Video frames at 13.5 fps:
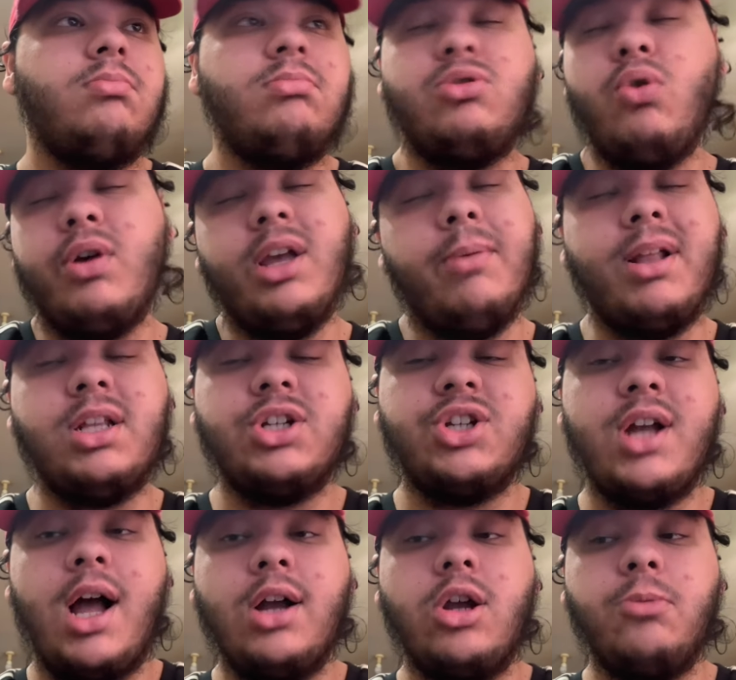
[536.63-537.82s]
the
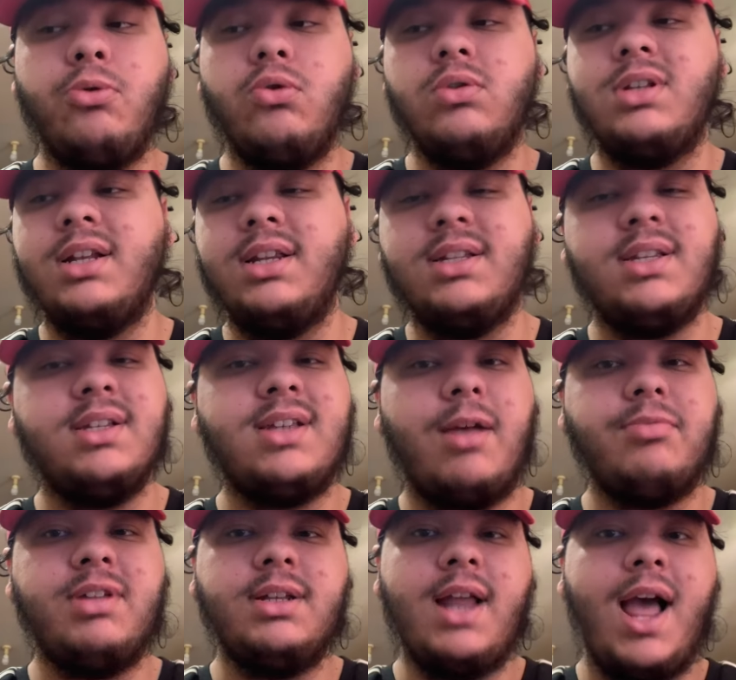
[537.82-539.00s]
Chicago Bulls, and this is something